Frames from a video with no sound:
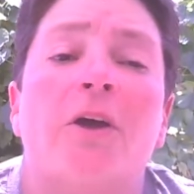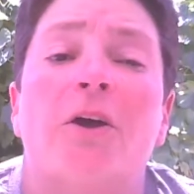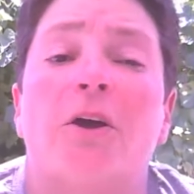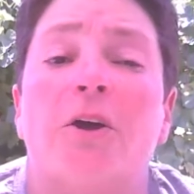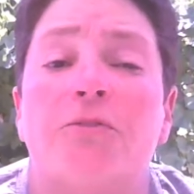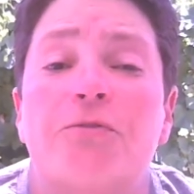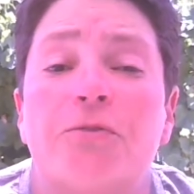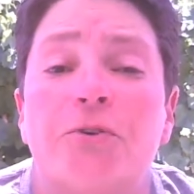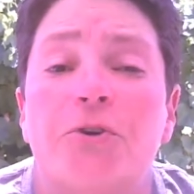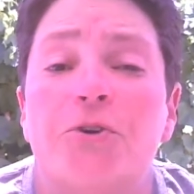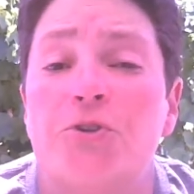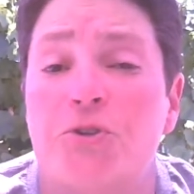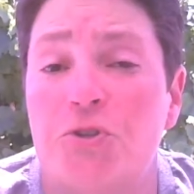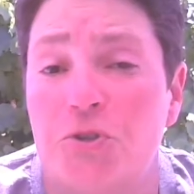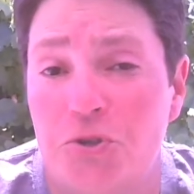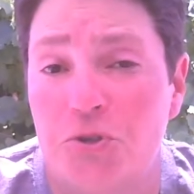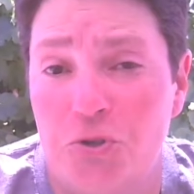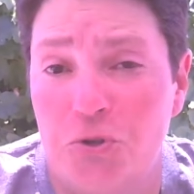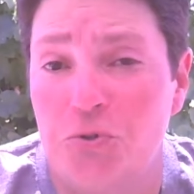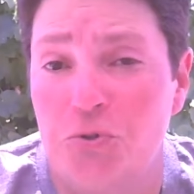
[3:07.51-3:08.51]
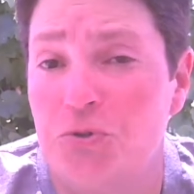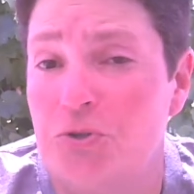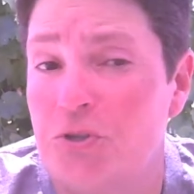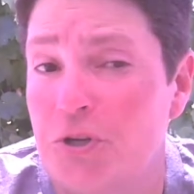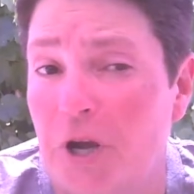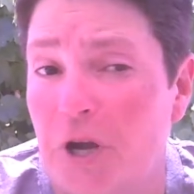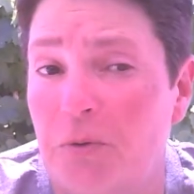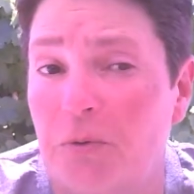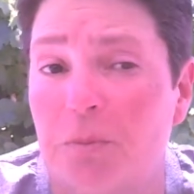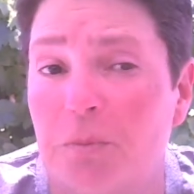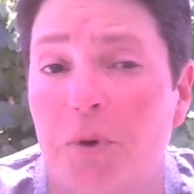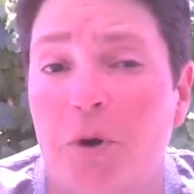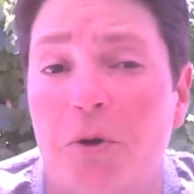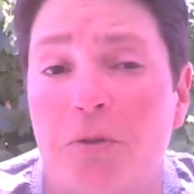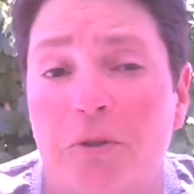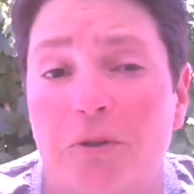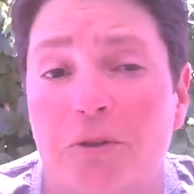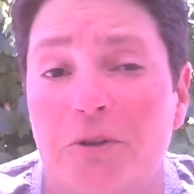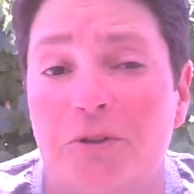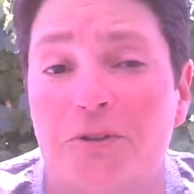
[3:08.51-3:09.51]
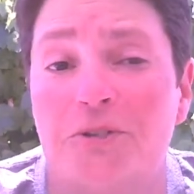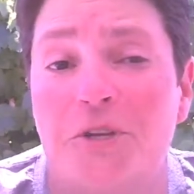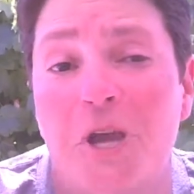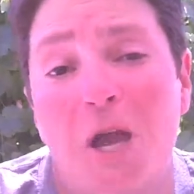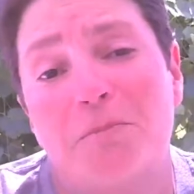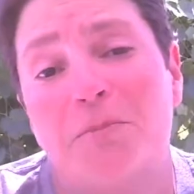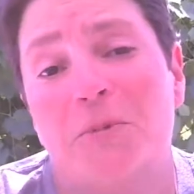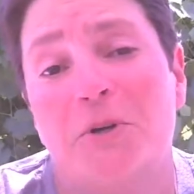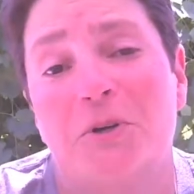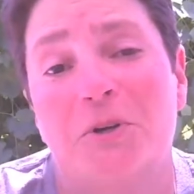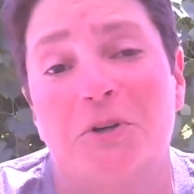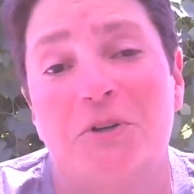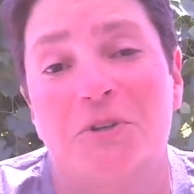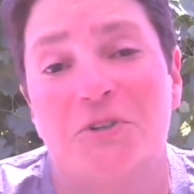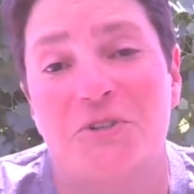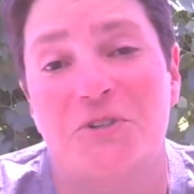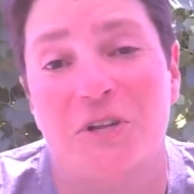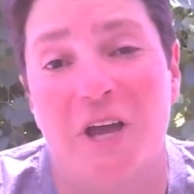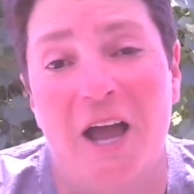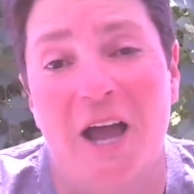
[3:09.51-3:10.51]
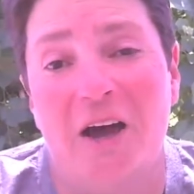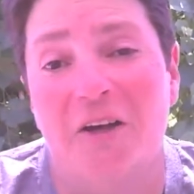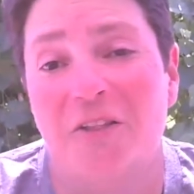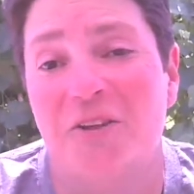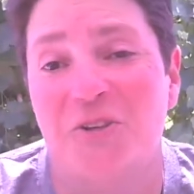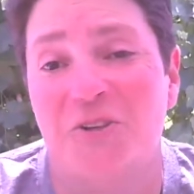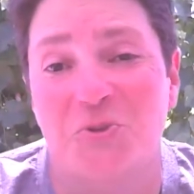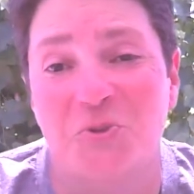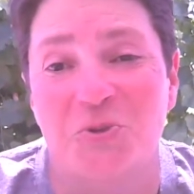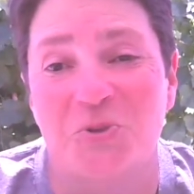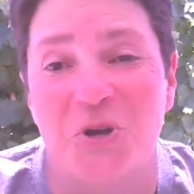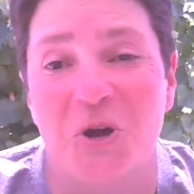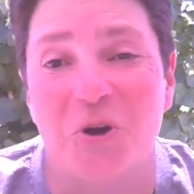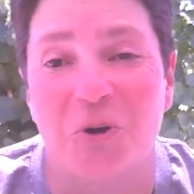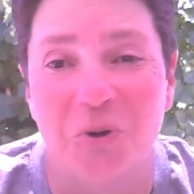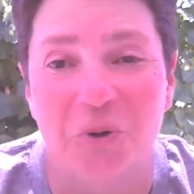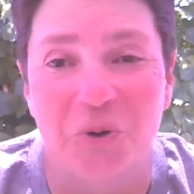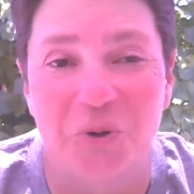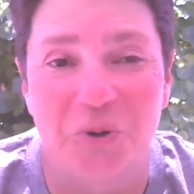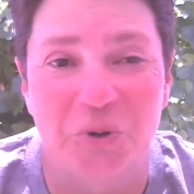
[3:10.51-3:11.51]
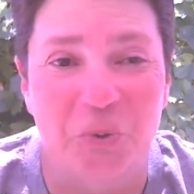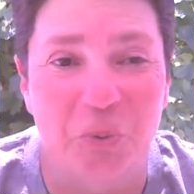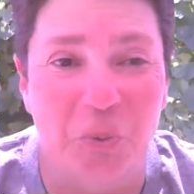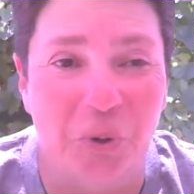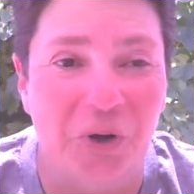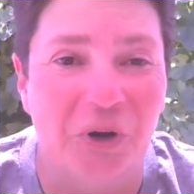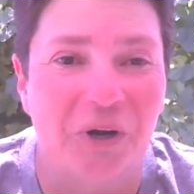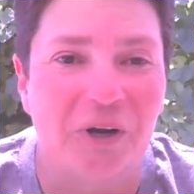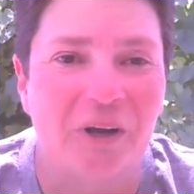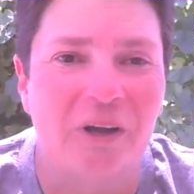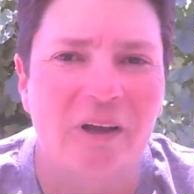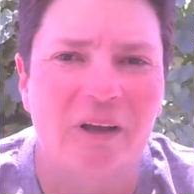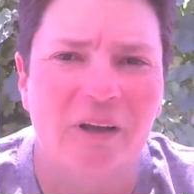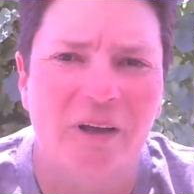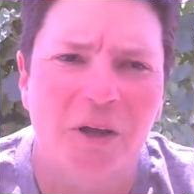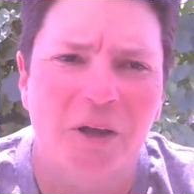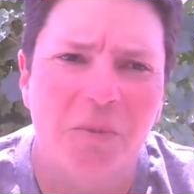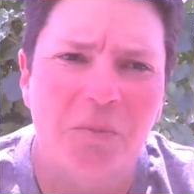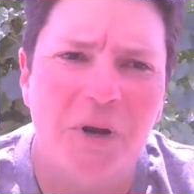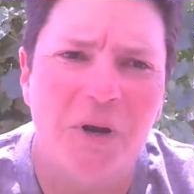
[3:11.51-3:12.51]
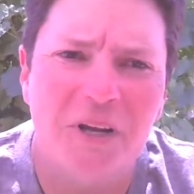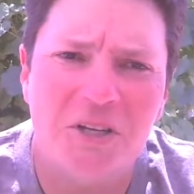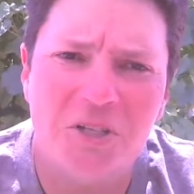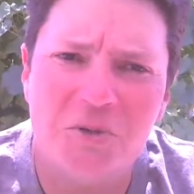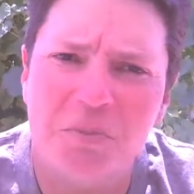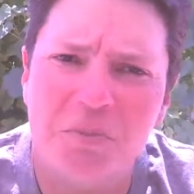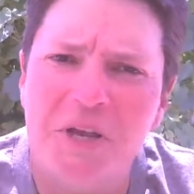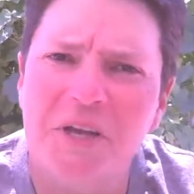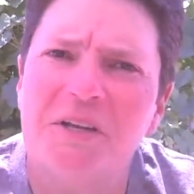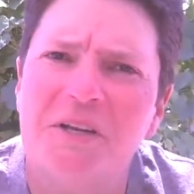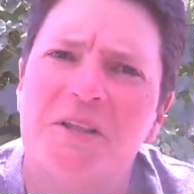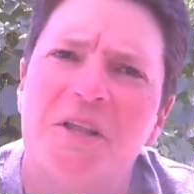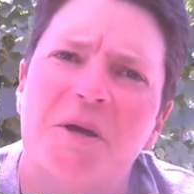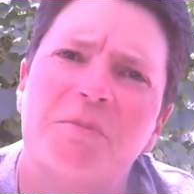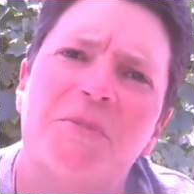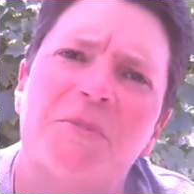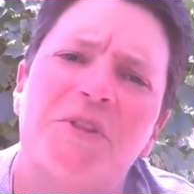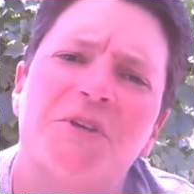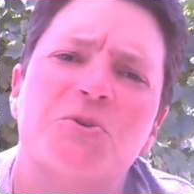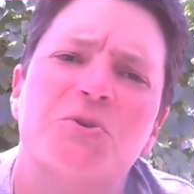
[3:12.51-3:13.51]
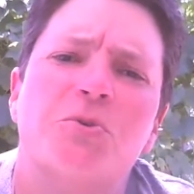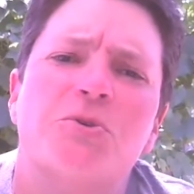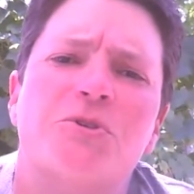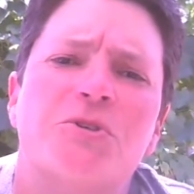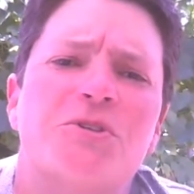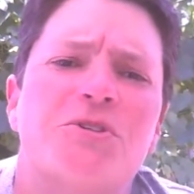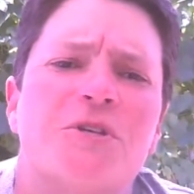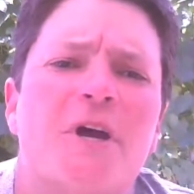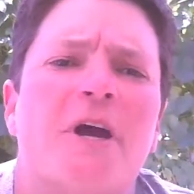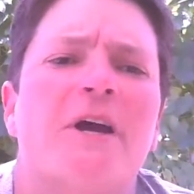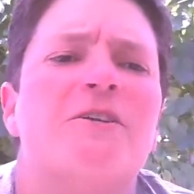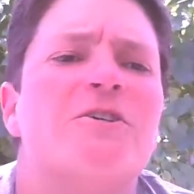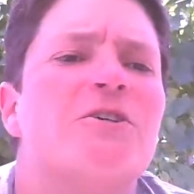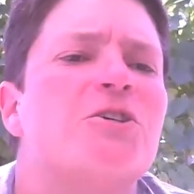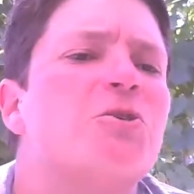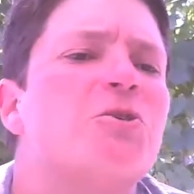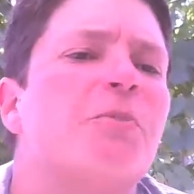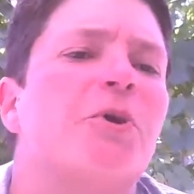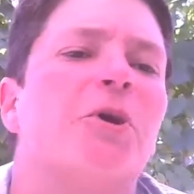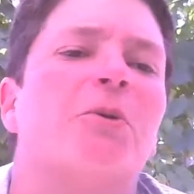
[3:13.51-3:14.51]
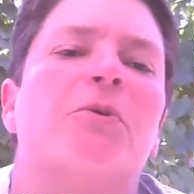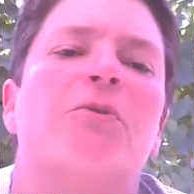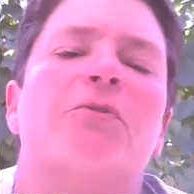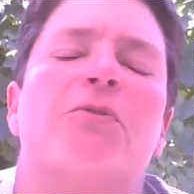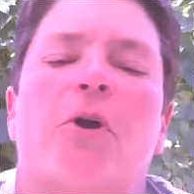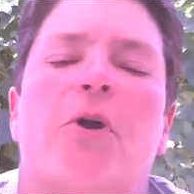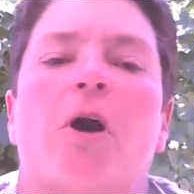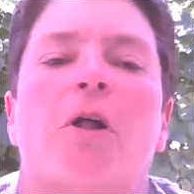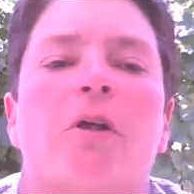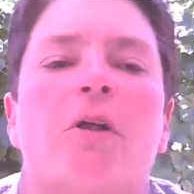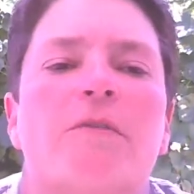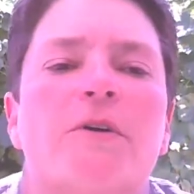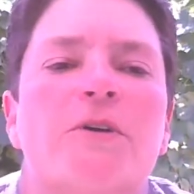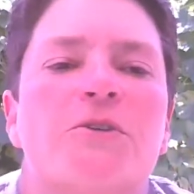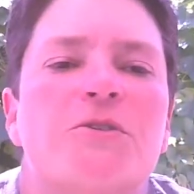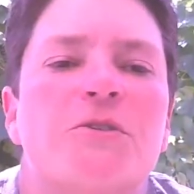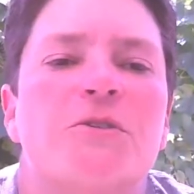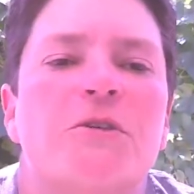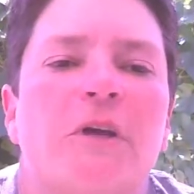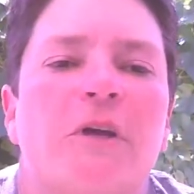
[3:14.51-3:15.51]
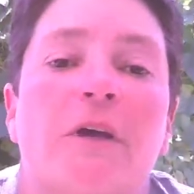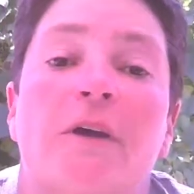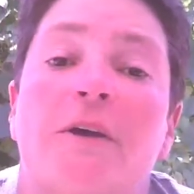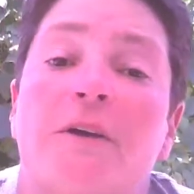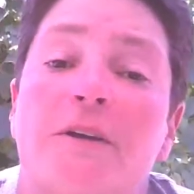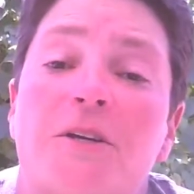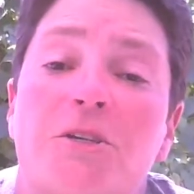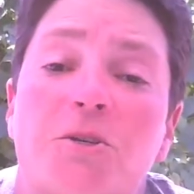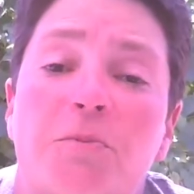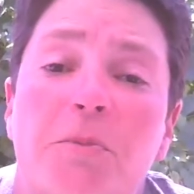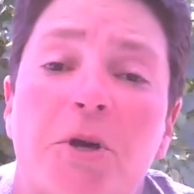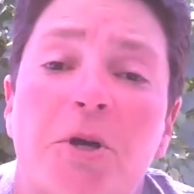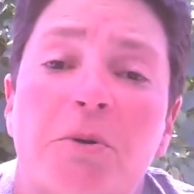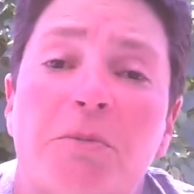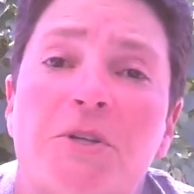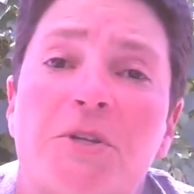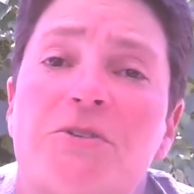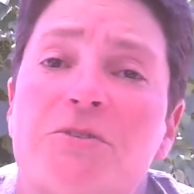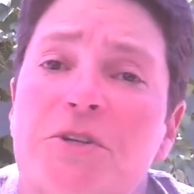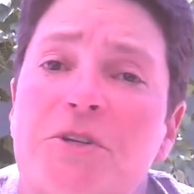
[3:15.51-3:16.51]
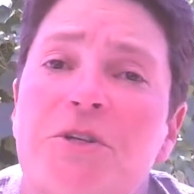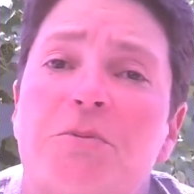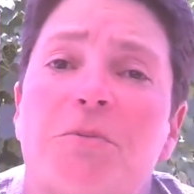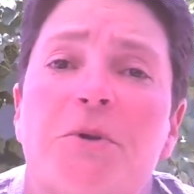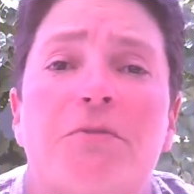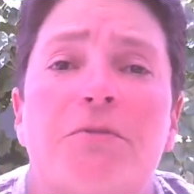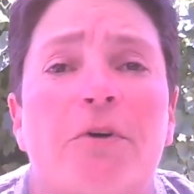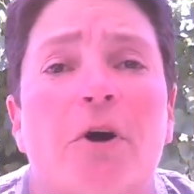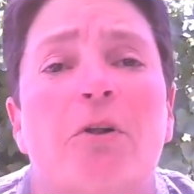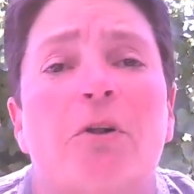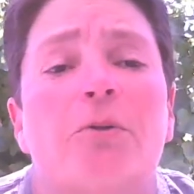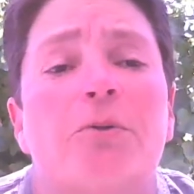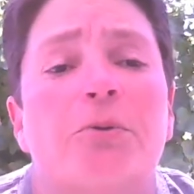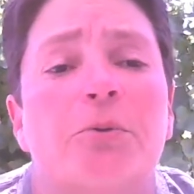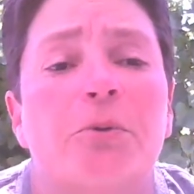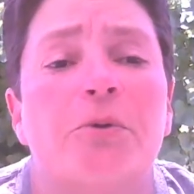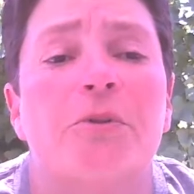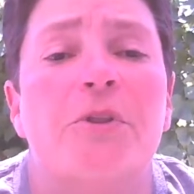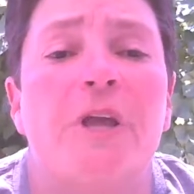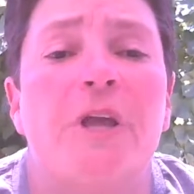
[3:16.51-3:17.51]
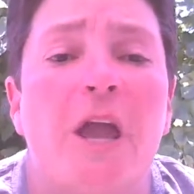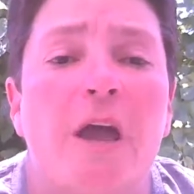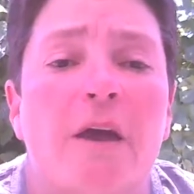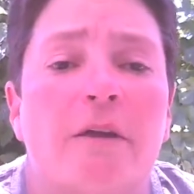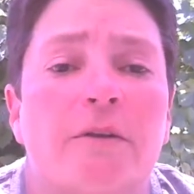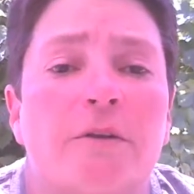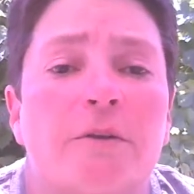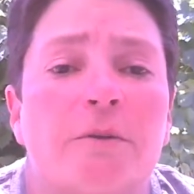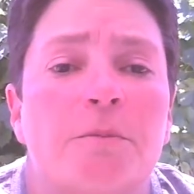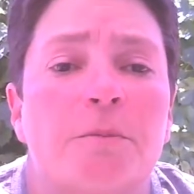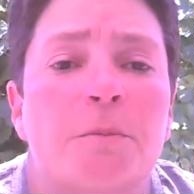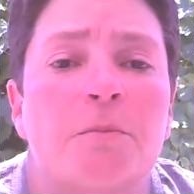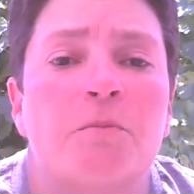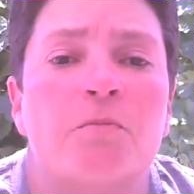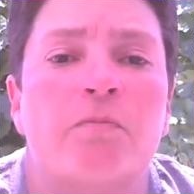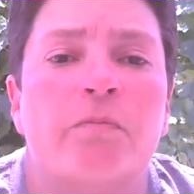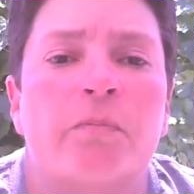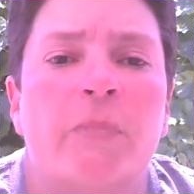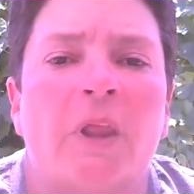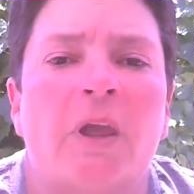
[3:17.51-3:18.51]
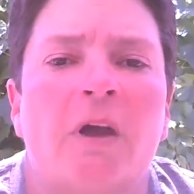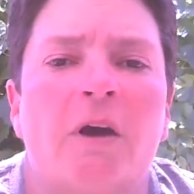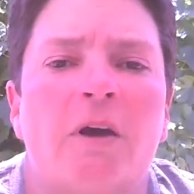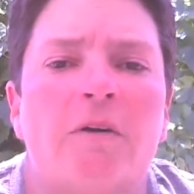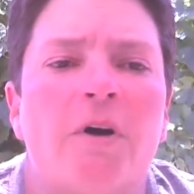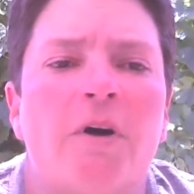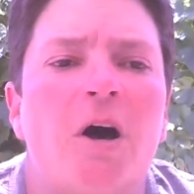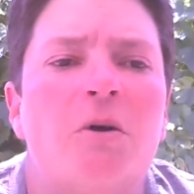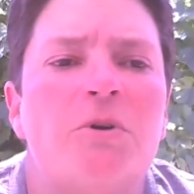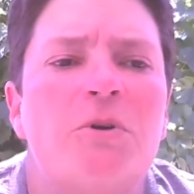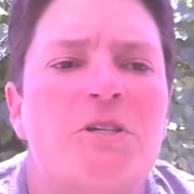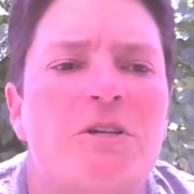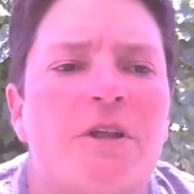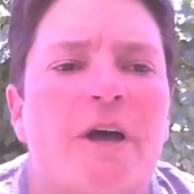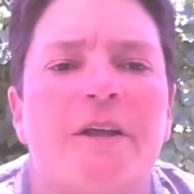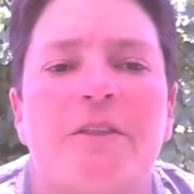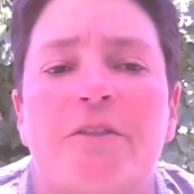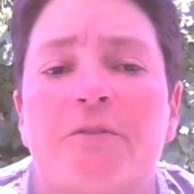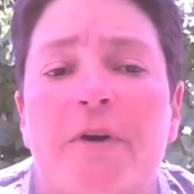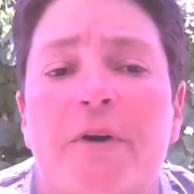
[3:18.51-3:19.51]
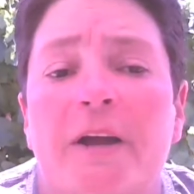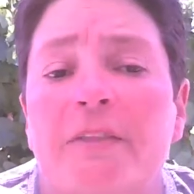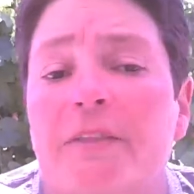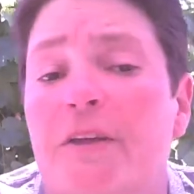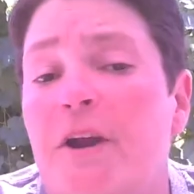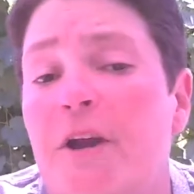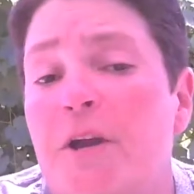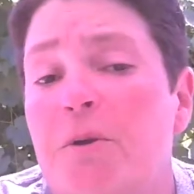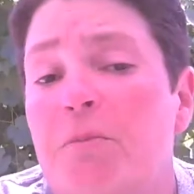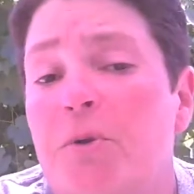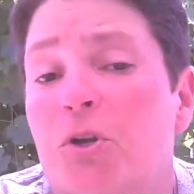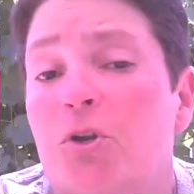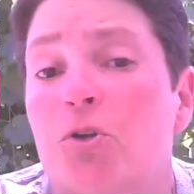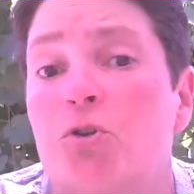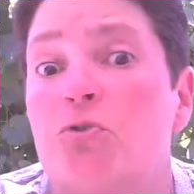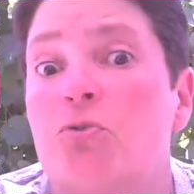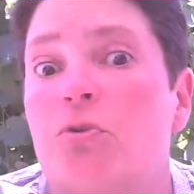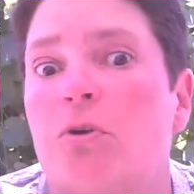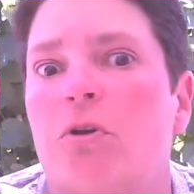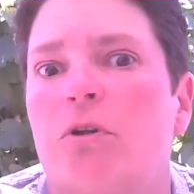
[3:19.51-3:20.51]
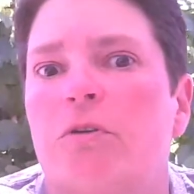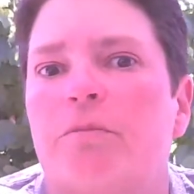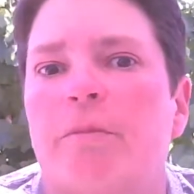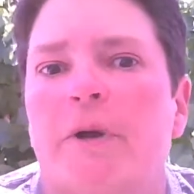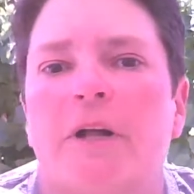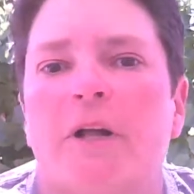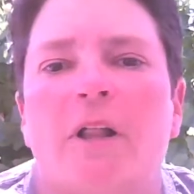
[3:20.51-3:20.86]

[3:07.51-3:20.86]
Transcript: At first, the students and I were both a little skeptical as to how this was all going to work, but I explained to them that this was a science experiment for all of us, and experiments need to be followed through to the end. I've always liked the fact that I am in control of my